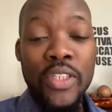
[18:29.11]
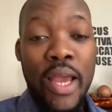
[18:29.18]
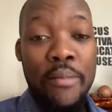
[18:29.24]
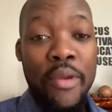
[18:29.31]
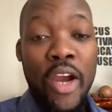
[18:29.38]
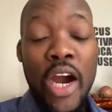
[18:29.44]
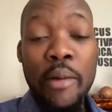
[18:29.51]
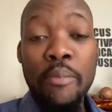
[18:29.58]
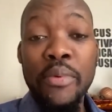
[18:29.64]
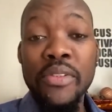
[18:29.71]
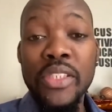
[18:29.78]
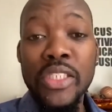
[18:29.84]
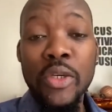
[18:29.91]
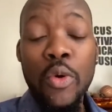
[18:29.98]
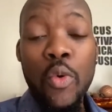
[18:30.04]
I mean, up
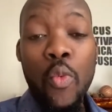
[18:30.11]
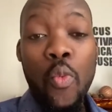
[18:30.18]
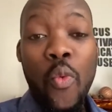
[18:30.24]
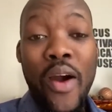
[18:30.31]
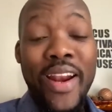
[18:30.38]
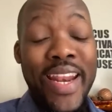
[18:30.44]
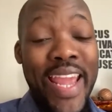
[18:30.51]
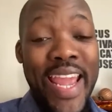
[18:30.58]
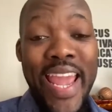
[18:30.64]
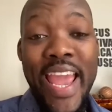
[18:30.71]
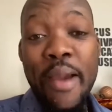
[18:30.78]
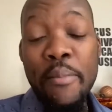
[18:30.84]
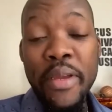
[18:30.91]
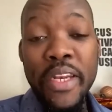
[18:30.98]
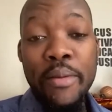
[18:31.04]
until 1
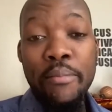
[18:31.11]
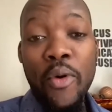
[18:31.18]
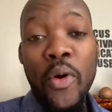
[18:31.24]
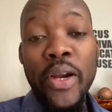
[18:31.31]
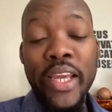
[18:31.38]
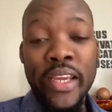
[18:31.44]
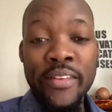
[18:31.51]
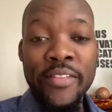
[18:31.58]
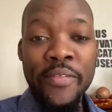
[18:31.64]
a.m. in the morning.